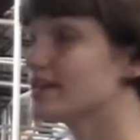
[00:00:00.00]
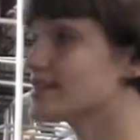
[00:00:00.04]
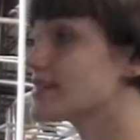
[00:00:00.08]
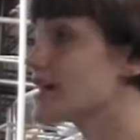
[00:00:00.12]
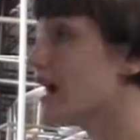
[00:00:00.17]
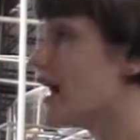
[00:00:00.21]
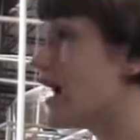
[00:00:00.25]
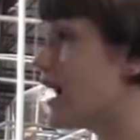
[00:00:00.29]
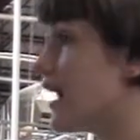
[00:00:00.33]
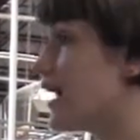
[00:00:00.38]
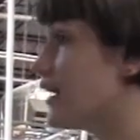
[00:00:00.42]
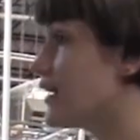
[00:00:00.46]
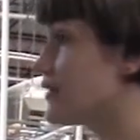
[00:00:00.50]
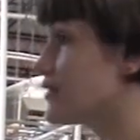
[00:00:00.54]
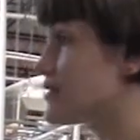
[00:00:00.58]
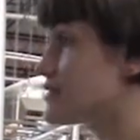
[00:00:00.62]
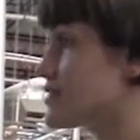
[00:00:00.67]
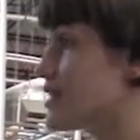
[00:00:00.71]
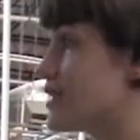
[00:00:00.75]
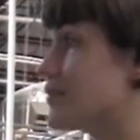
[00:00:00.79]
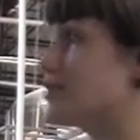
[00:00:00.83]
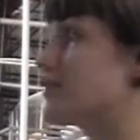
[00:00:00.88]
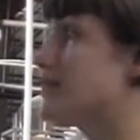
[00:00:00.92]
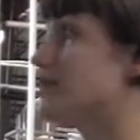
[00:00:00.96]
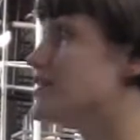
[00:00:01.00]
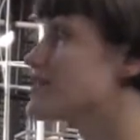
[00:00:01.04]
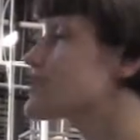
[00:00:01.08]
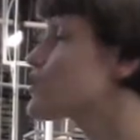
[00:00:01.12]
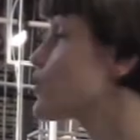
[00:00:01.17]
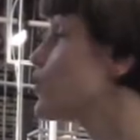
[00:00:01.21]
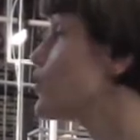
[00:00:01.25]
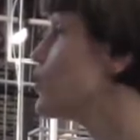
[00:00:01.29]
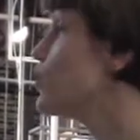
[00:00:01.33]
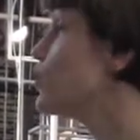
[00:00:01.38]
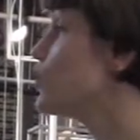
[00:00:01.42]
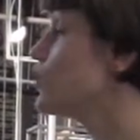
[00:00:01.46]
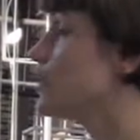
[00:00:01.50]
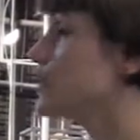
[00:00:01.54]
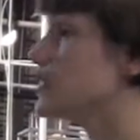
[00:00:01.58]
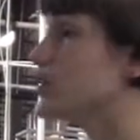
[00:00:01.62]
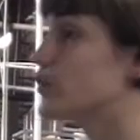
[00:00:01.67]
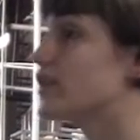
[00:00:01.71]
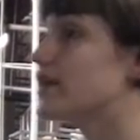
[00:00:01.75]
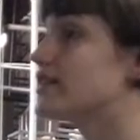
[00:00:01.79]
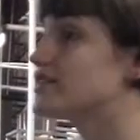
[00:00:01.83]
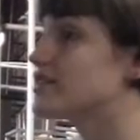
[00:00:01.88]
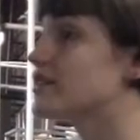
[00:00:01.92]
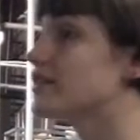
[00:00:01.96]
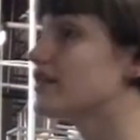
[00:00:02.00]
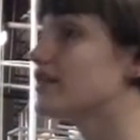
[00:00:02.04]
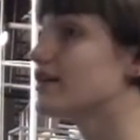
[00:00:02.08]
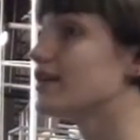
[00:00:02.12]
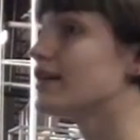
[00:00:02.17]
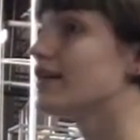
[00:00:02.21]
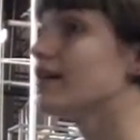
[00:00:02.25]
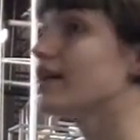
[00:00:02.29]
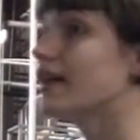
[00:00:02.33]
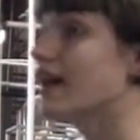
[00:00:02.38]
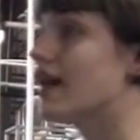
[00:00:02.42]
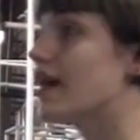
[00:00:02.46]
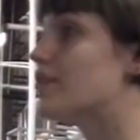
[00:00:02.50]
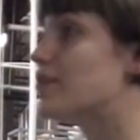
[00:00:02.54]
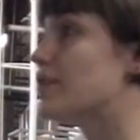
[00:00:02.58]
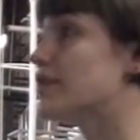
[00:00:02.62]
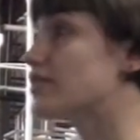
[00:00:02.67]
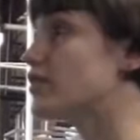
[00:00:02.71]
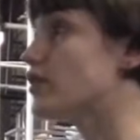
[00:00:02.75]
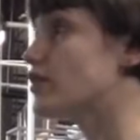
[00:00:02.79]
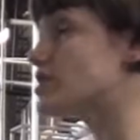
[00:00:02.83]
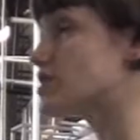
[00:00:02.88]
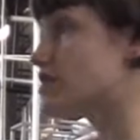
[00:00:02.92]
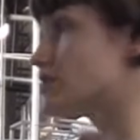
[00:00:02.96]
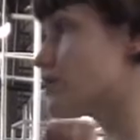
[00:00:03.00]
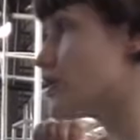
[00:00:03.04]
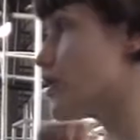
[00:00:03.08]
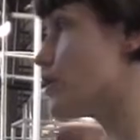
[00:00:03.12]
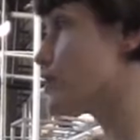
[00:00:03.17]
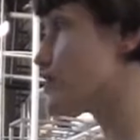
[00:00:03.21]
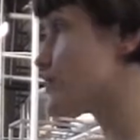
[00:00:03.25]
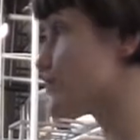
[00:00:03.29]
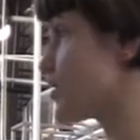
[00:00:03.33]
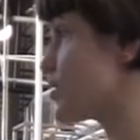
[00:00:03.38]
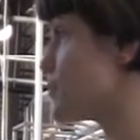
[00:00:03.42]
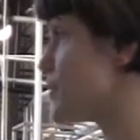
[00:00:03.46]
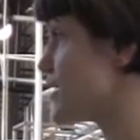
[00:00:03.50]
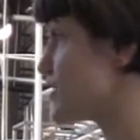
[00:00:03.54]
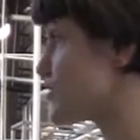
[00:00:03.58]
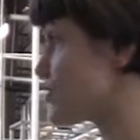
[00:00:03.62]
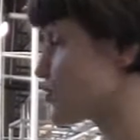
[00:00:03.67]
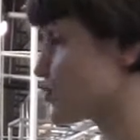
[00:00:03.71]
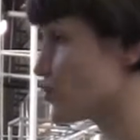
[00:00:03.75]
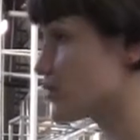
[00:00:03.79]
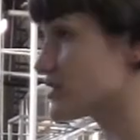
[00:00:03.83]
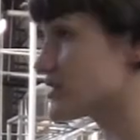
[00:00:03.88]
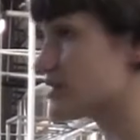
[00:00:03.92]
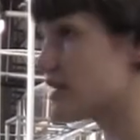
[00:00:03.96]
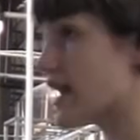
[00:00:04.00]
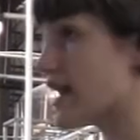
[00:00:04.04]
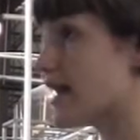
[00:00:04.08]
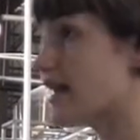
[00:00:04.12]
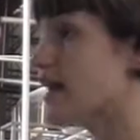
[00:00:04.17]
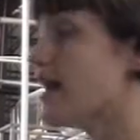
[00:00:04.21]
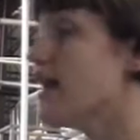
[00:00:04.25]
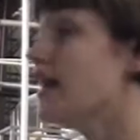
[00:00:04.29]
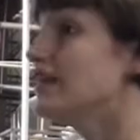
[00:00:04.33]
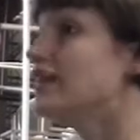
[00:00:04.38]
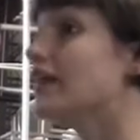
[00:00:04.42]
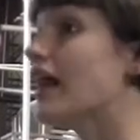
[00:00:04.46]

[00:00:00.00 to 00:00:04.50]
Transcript: It's hot in the summer, it's cool in the winter, but those fermenters will stay.